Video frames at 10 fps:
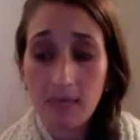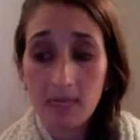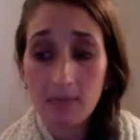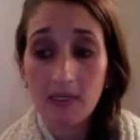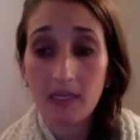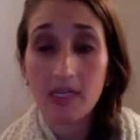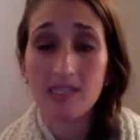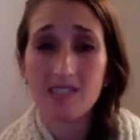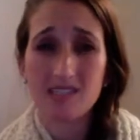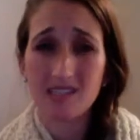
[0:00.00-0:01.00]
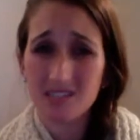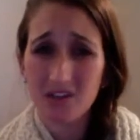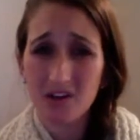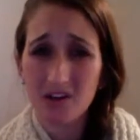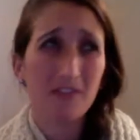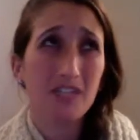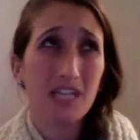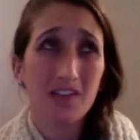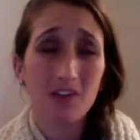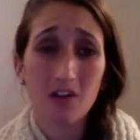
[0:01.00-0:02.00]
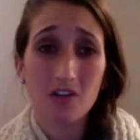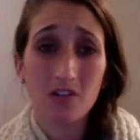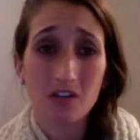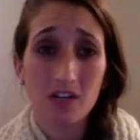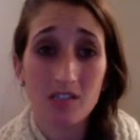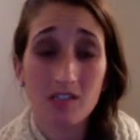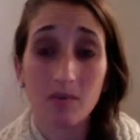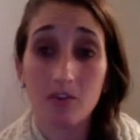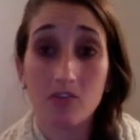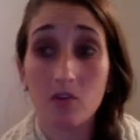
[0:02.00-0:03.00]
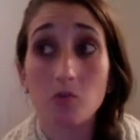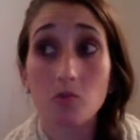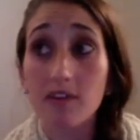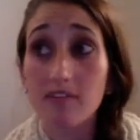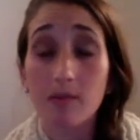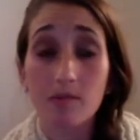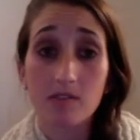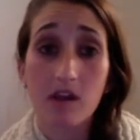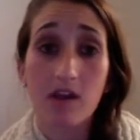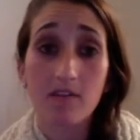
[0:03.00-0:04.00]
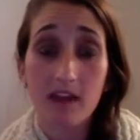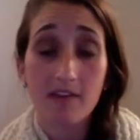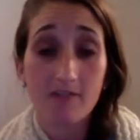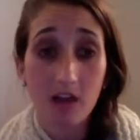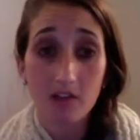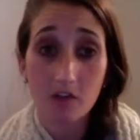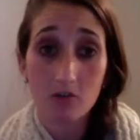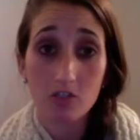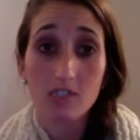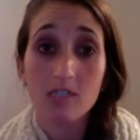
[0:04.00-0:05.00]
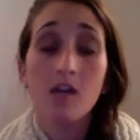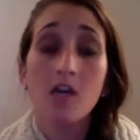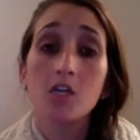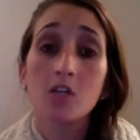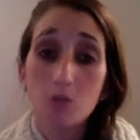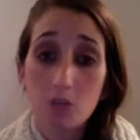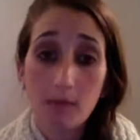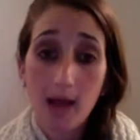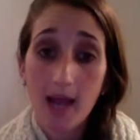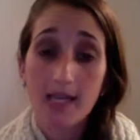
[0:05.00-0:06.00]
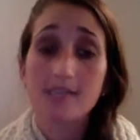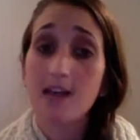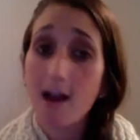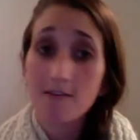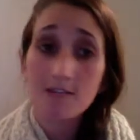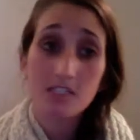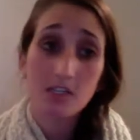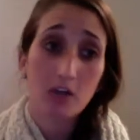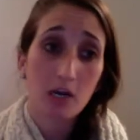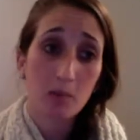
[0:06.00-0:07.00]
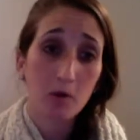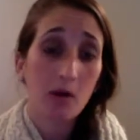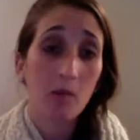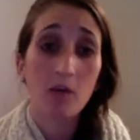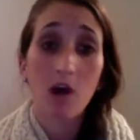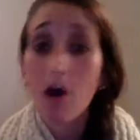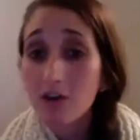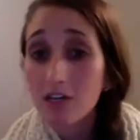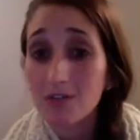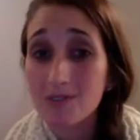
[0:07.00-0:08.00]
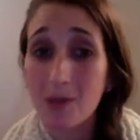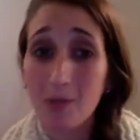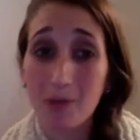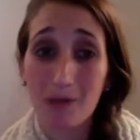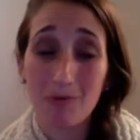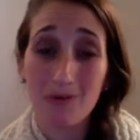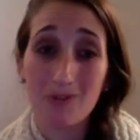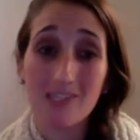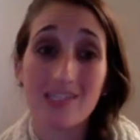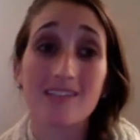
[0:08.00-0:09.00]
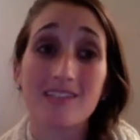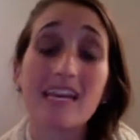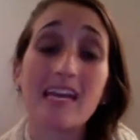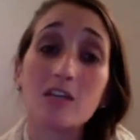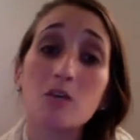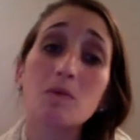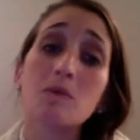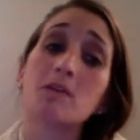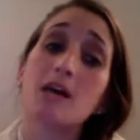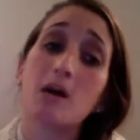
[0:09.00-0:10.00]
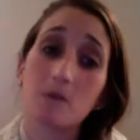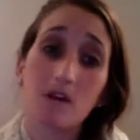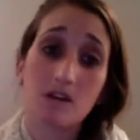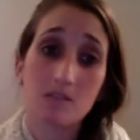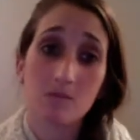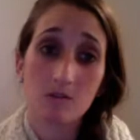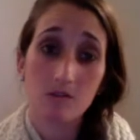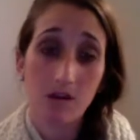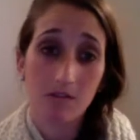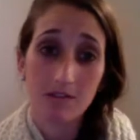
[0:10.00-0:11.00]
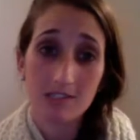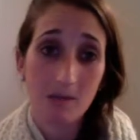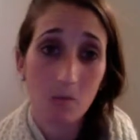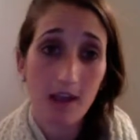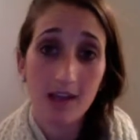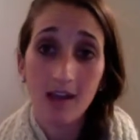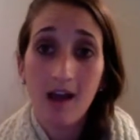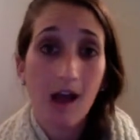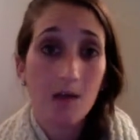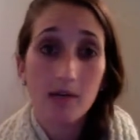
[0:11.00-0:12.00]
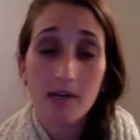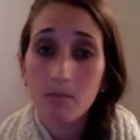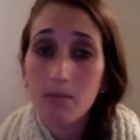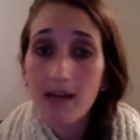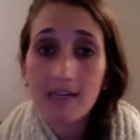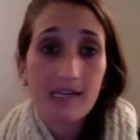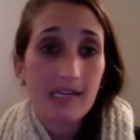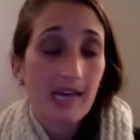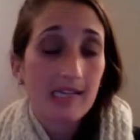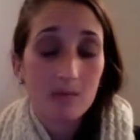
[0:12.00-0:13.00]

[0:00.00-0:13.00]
opinion, it's $59 for customers, so 25% off of that for us coaches. You should buy it. It's obviously a great program. We all can use help with our portion sizes, and you'll be able to help your customers along the same way. I plan on buying it. I